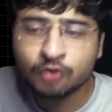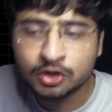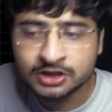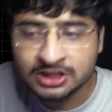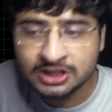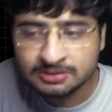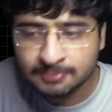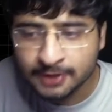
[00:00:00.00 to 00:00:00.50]

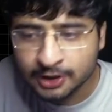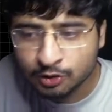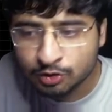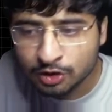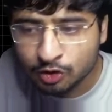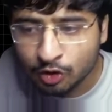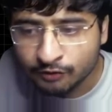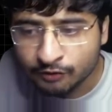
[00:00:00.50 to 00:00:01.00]
for this
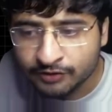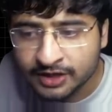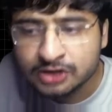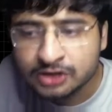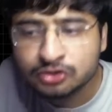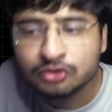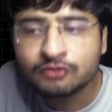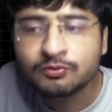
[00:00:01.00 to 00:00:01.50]
particular
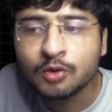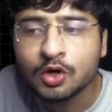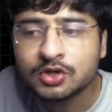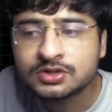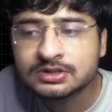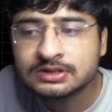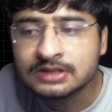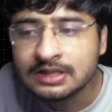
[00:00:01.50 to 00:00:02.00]
configuration of
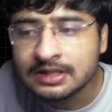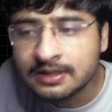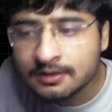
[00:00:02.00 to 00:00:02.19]
box.